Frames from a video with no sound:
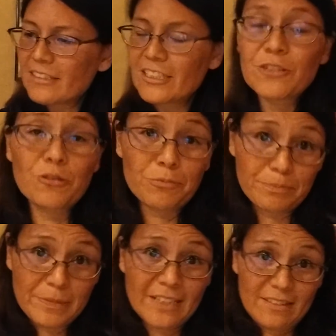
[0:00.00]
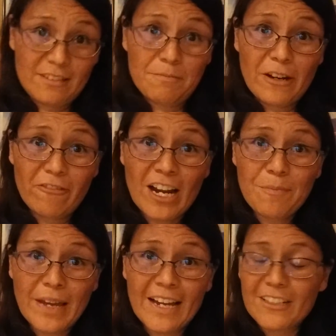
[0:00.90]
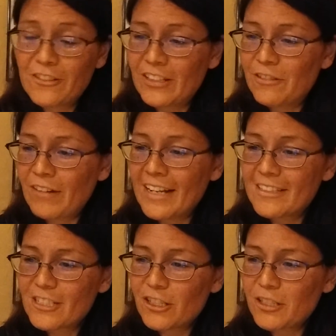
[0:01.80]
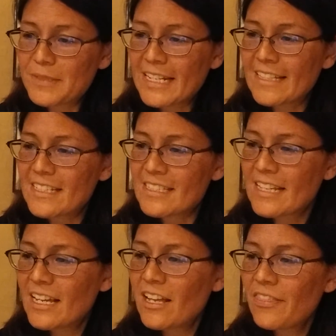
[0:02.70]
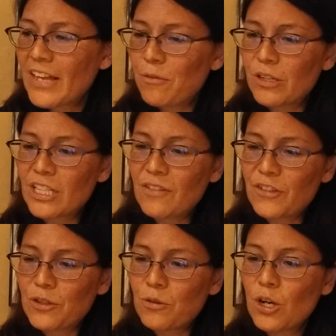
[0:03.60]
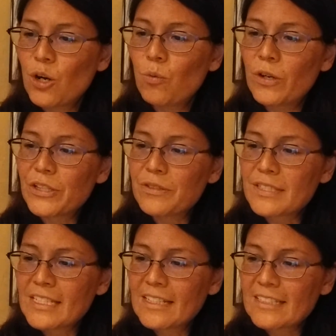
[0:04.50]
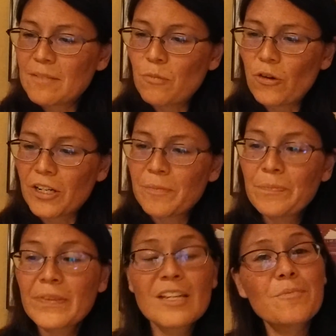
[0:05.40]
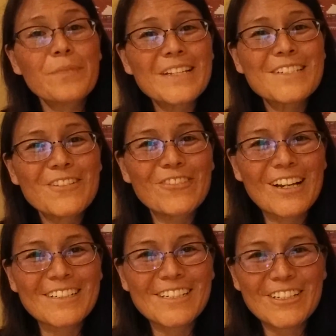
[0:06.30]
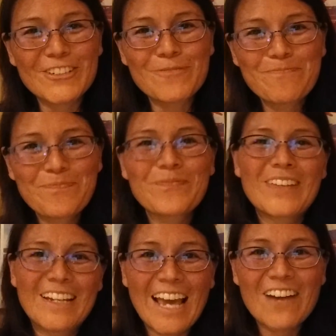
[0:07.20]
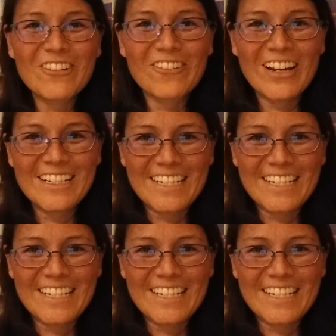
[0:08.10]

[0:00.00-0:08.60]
you'll meet the right man during the right circumstances that will give you what you seek and more. Best of luck to you, and have a great